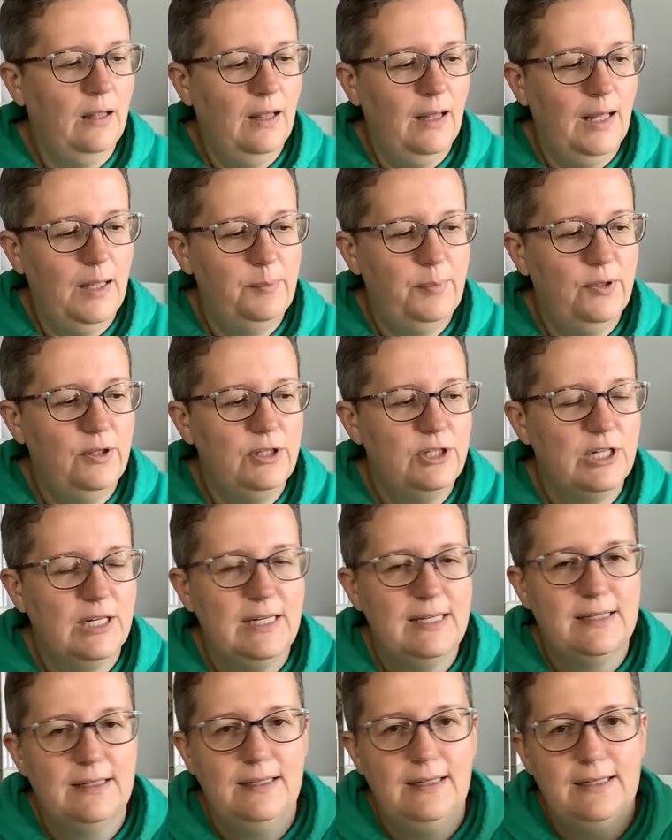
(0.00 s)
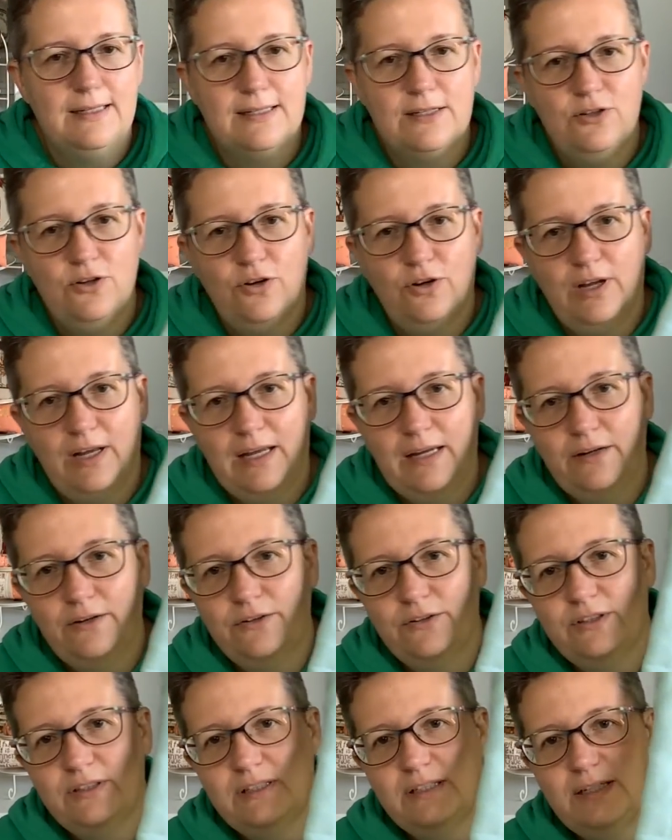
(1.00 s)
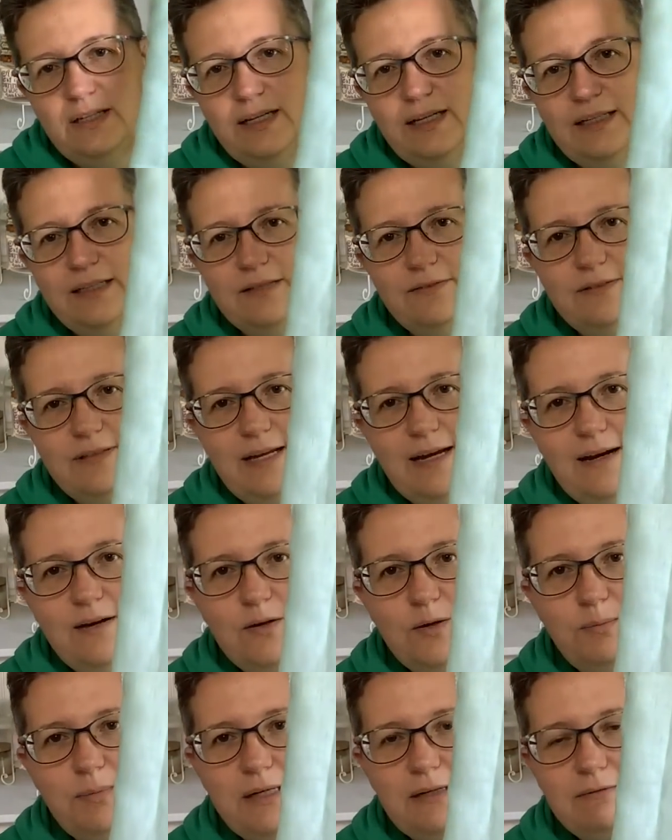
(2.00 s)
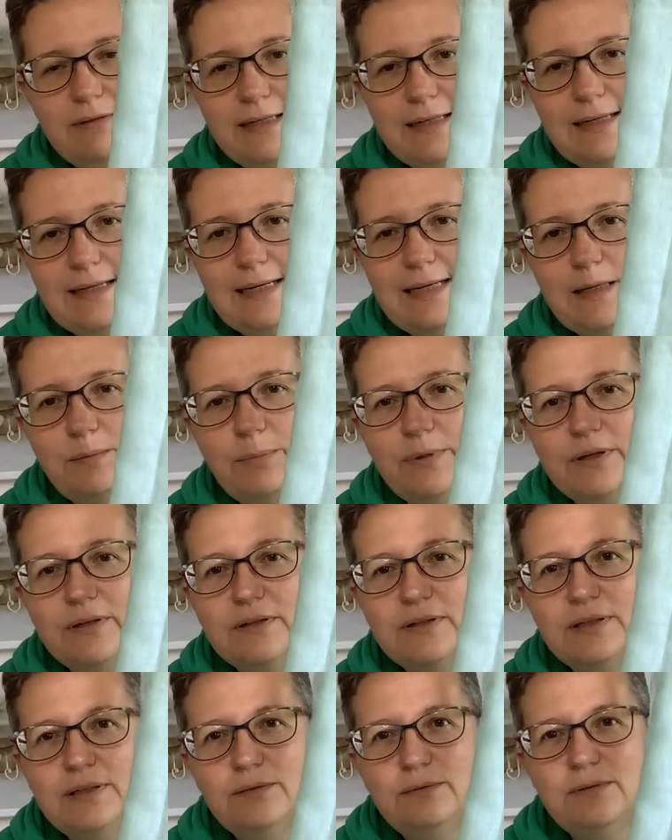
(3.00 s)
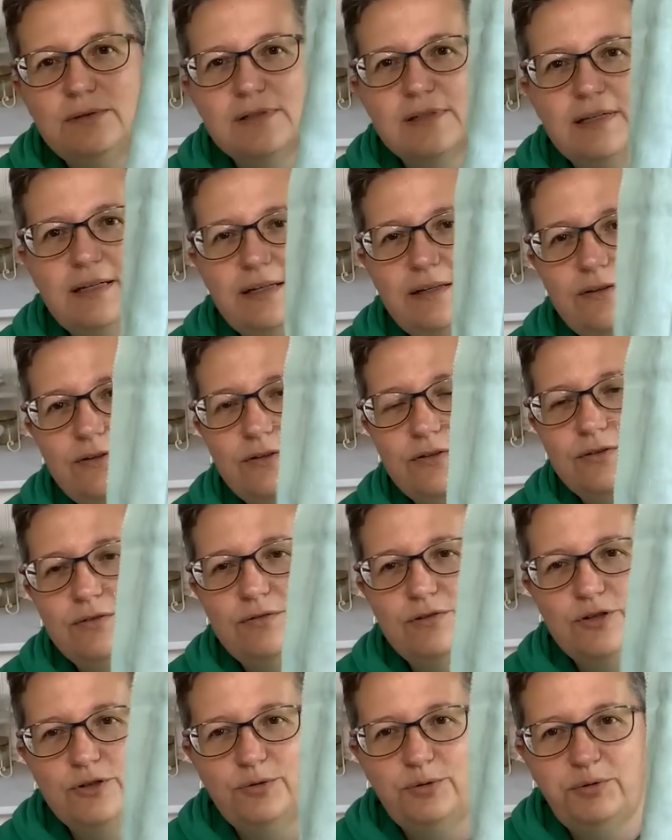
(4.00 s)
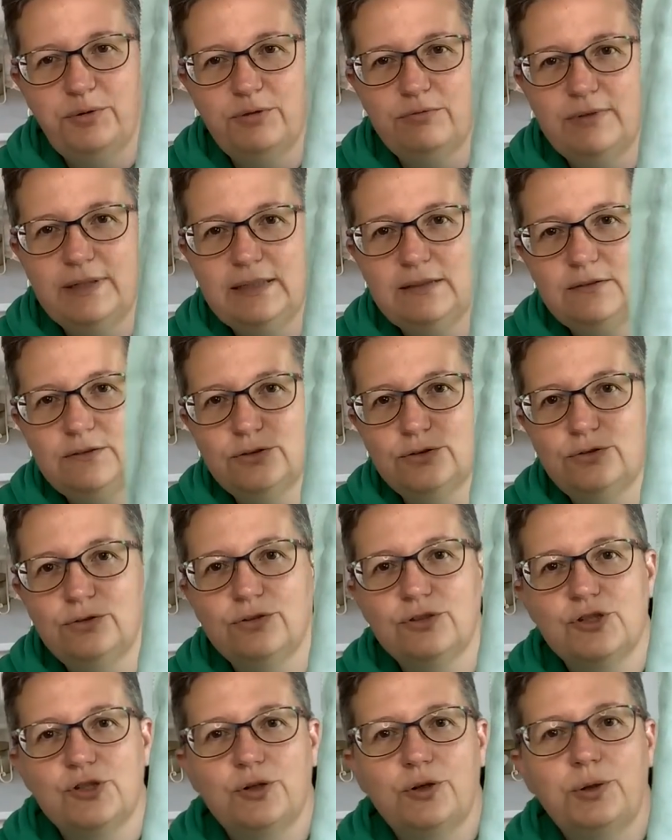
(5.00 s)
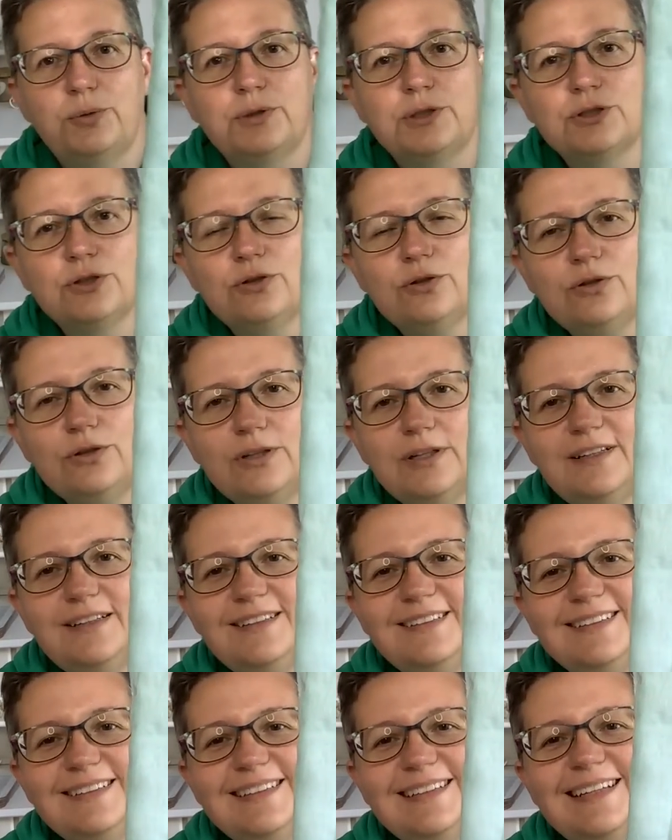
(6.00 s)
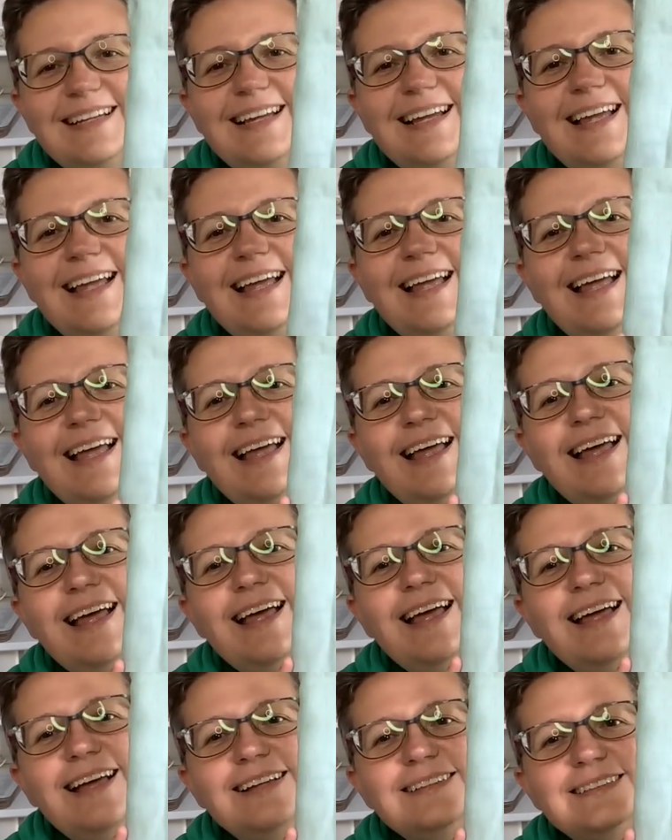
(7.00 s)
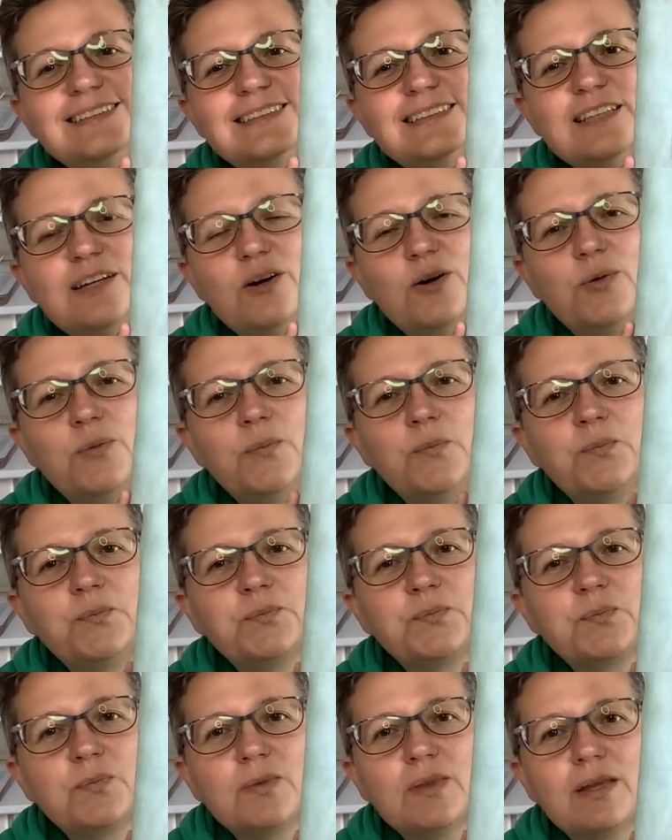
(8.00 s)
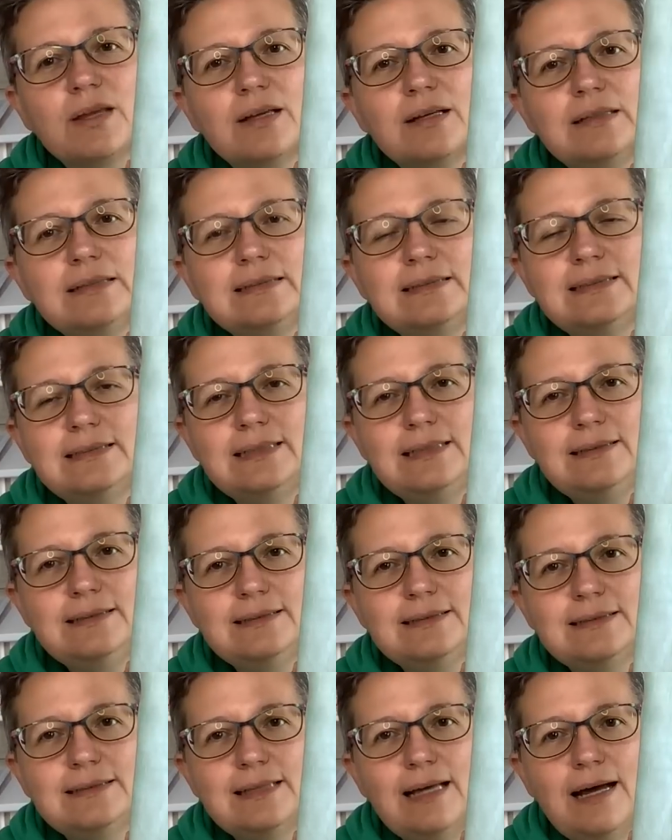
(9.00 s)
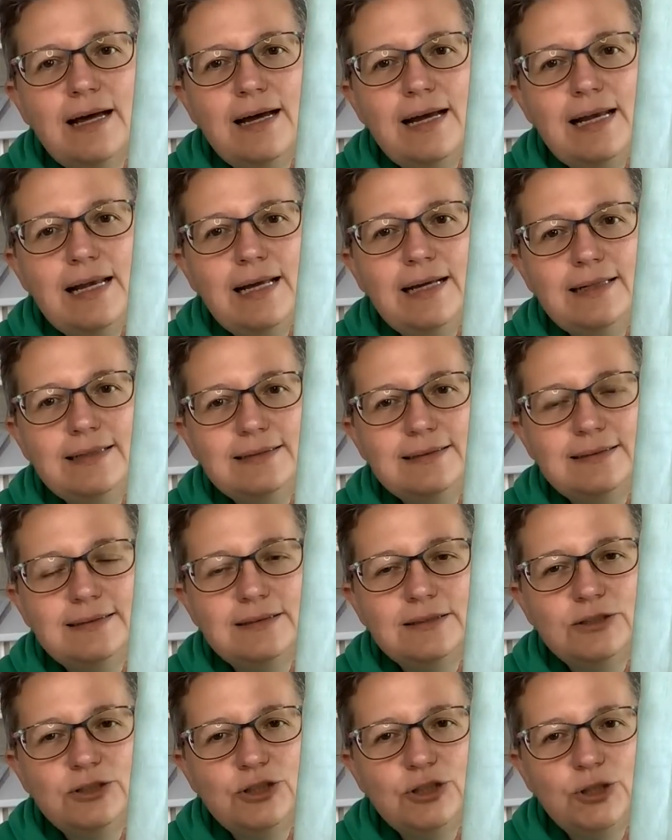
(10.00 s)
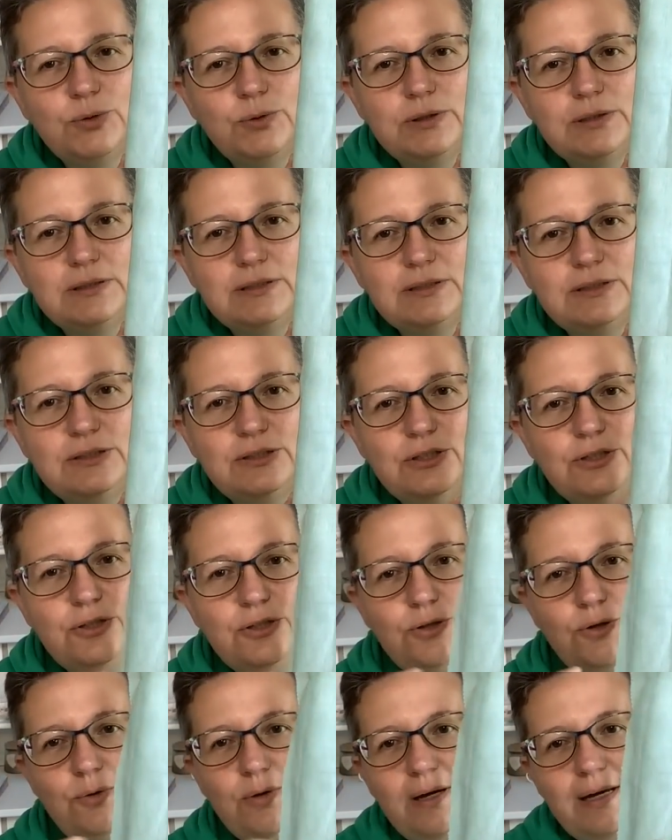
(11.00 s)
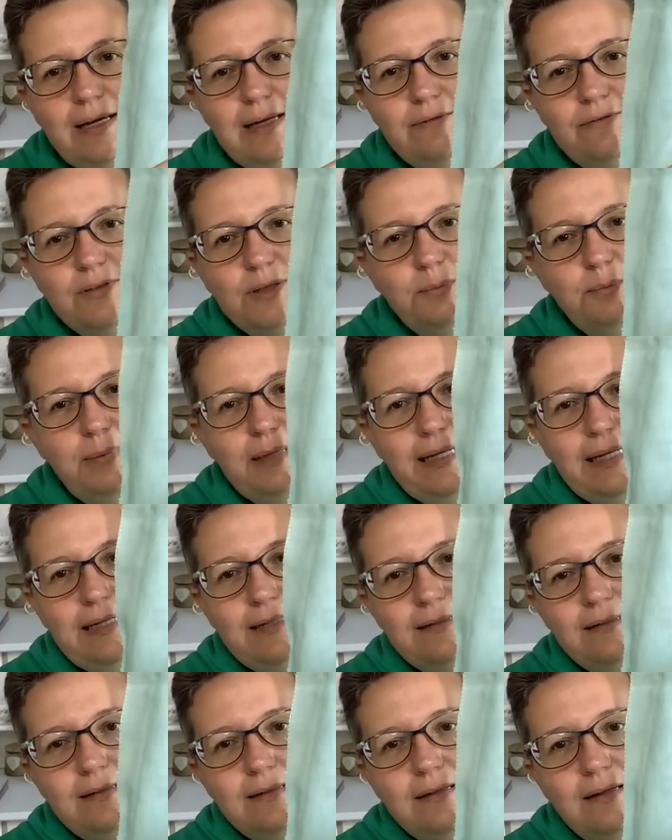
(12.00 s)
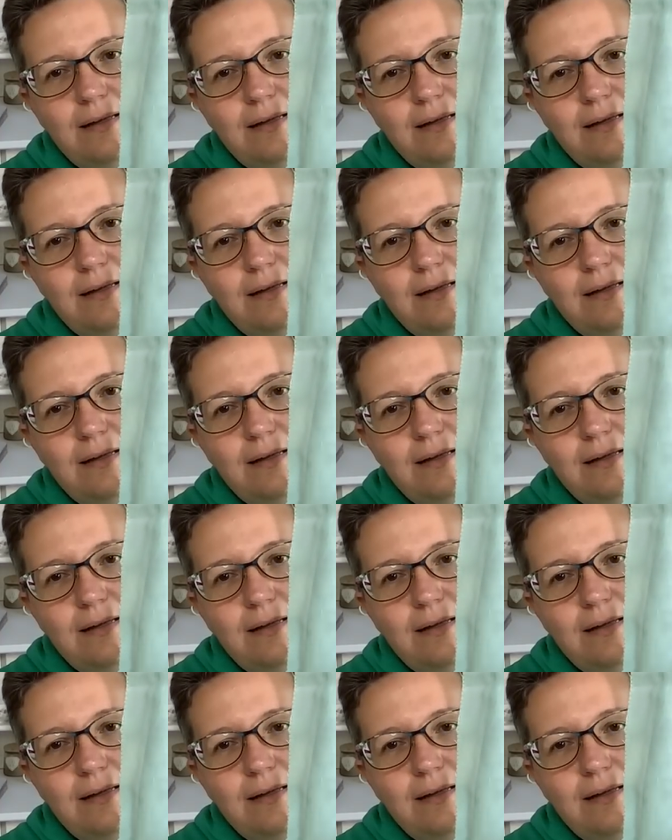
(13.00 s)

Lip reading: I apologise that it's not ironed today. It's terribly wrinkly, but it was either show you it wrinkled or not show you at all. So, since I last showed it to you, I have completed